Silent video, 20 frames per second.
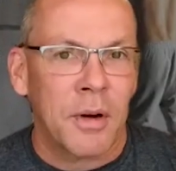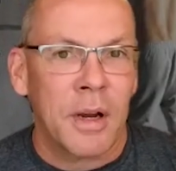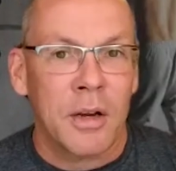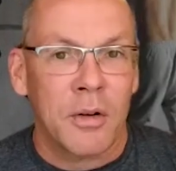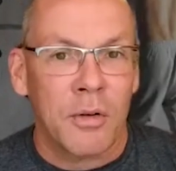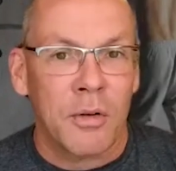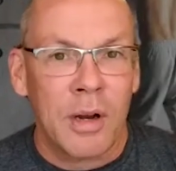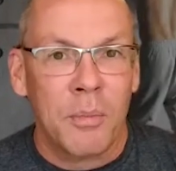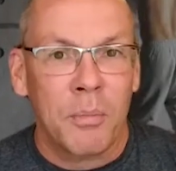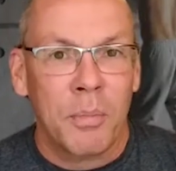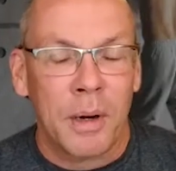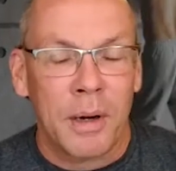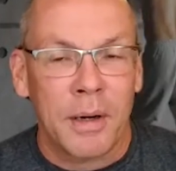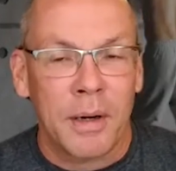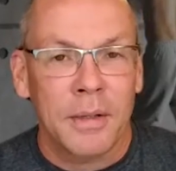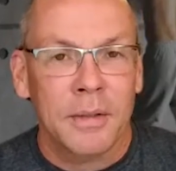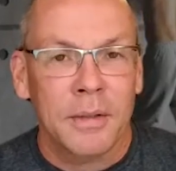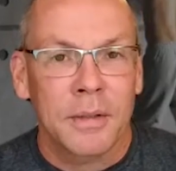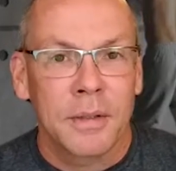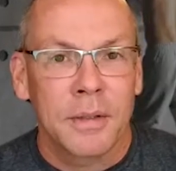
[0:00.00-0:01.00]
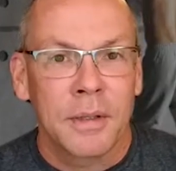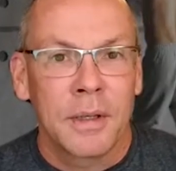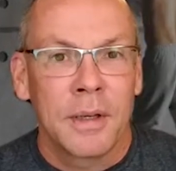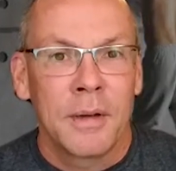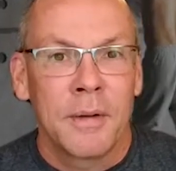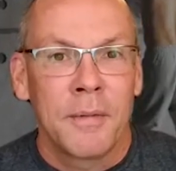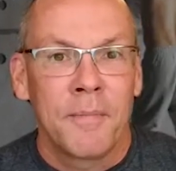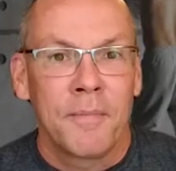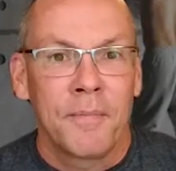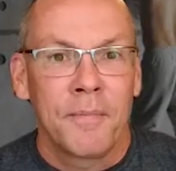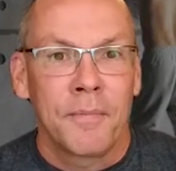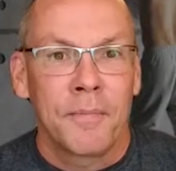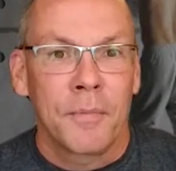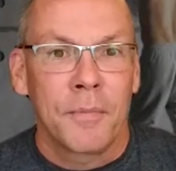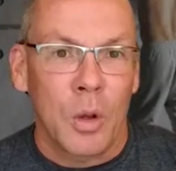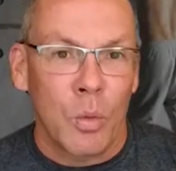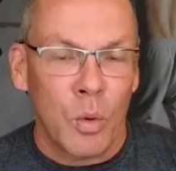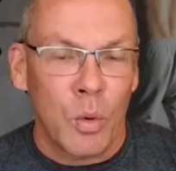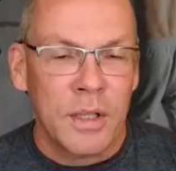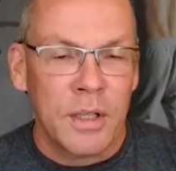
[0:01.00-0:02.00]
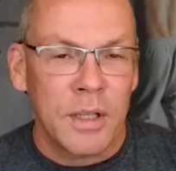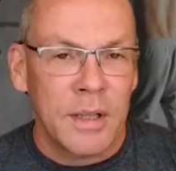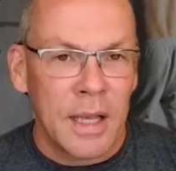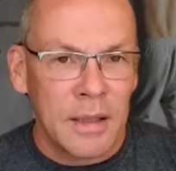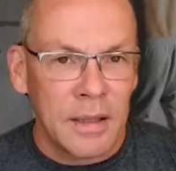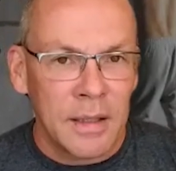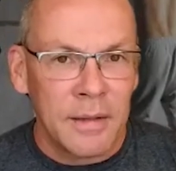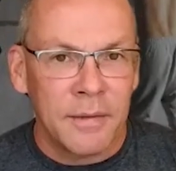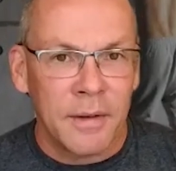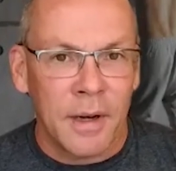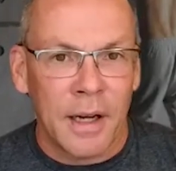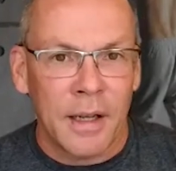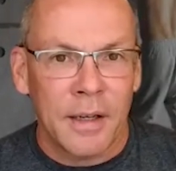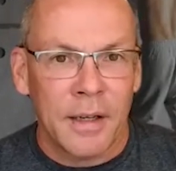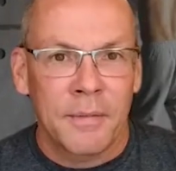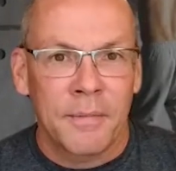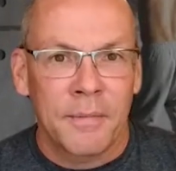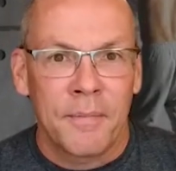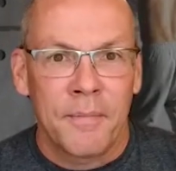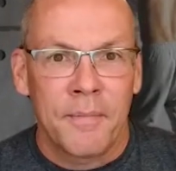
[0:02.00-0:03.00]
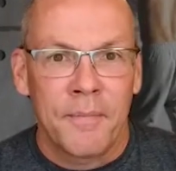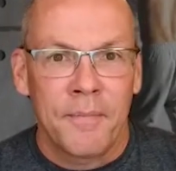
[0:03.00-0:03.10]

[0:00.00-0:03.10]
great grandparents, what did they live on?